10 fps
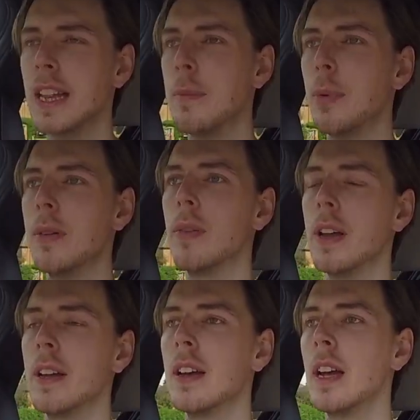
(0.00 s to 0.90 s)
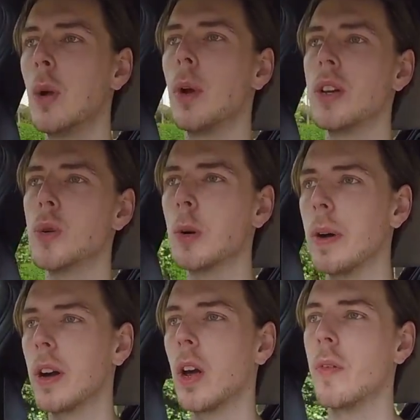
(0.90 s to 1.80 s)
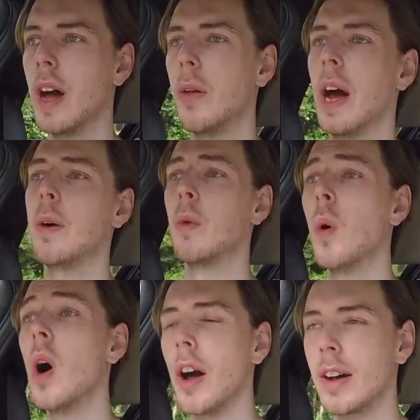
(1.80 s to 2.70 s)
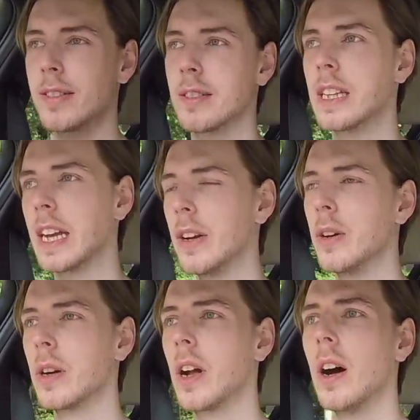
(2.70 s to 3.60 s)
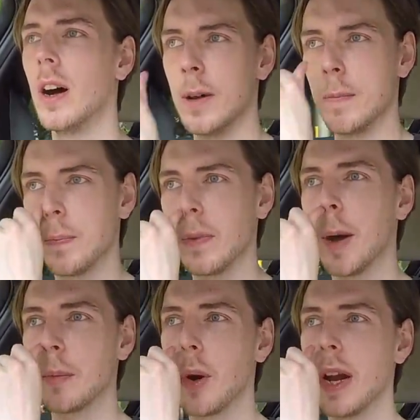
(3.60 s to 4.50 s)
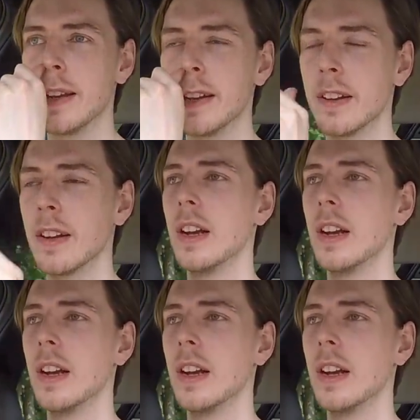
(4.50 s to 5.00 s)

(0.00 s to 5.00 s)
that briefly, we can talk about kind of how it works to get your car upgraded.